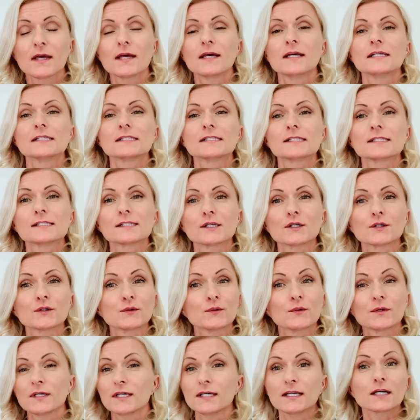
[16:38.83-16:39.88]
So
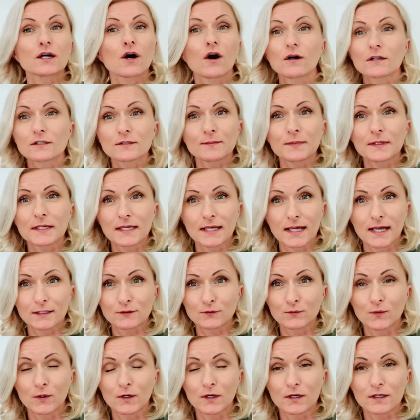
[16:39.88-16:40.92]
he can't be at
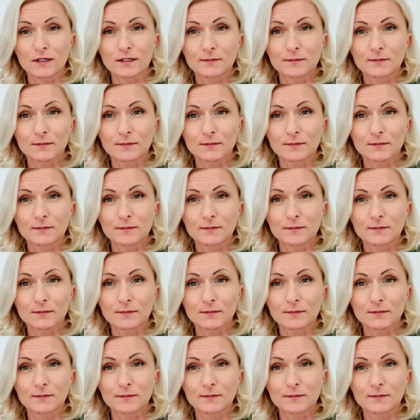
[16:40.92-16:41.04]
work